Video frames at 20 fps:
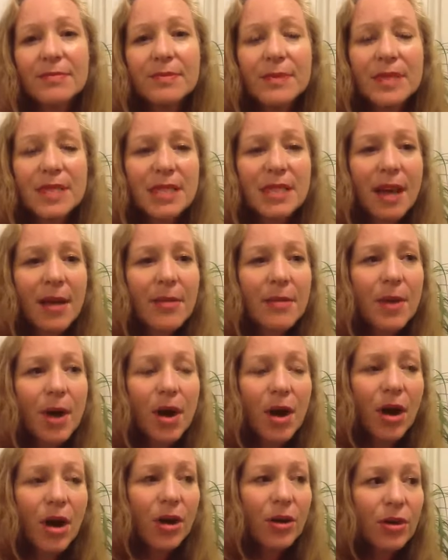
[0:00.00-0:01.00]
Some
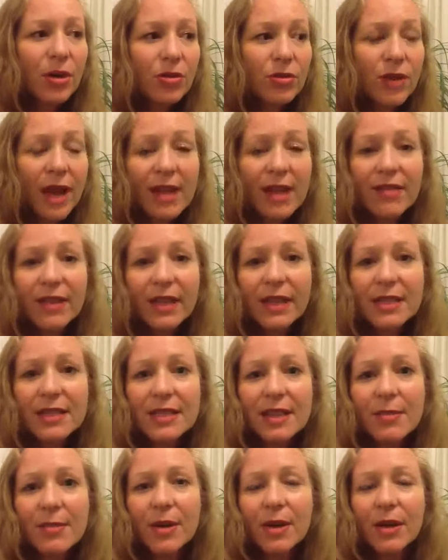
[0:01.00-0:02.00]
are thriving,
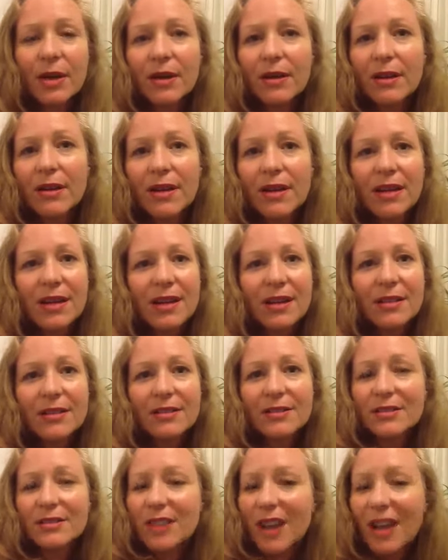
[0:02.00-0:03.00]
some are
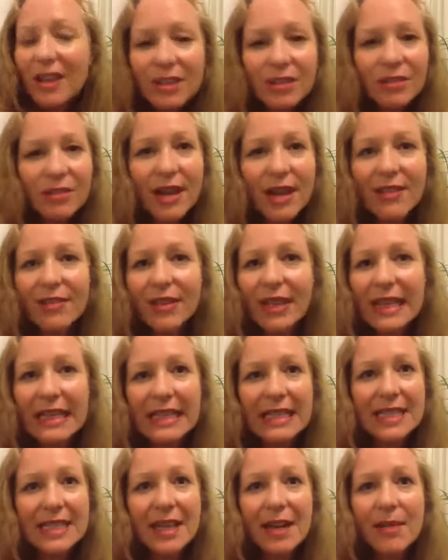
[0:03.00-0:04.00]
not thriving,
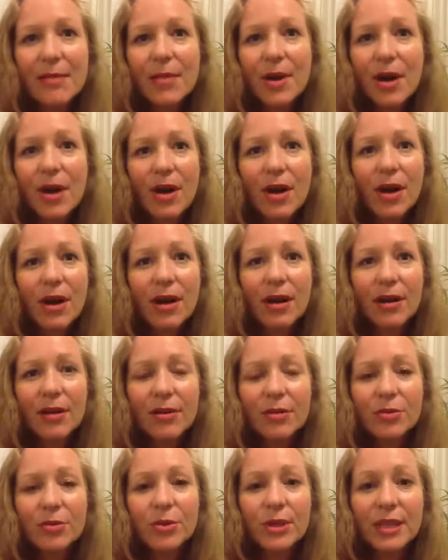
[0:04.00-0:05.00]
some are
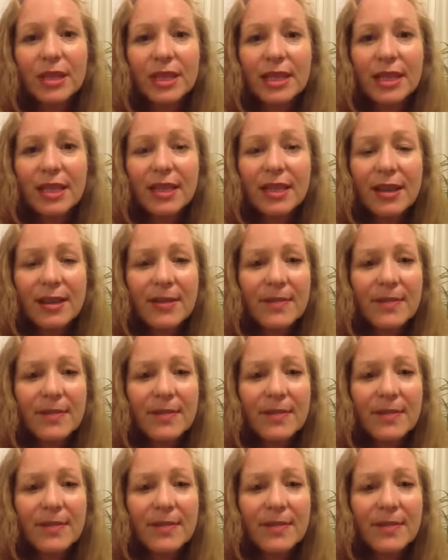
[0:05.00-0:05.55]
really